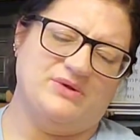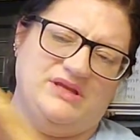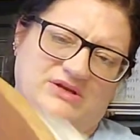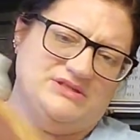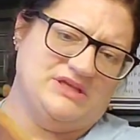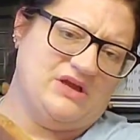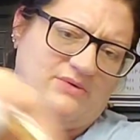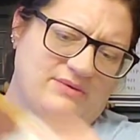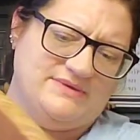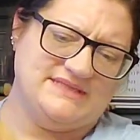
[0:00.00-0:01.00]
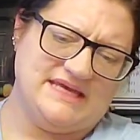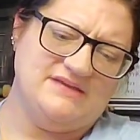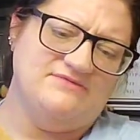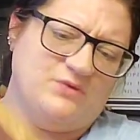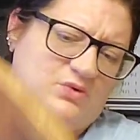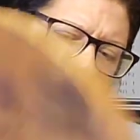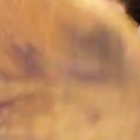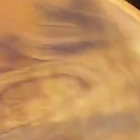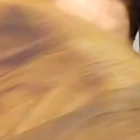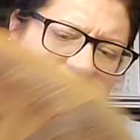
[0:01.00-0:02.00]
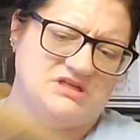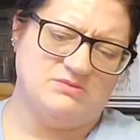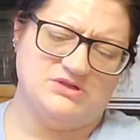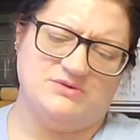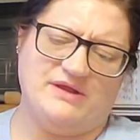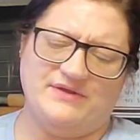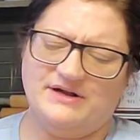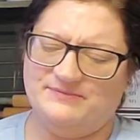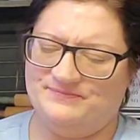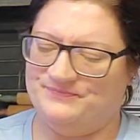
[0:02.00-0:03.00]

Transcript: years ago, I would say. 4, somewhere around there.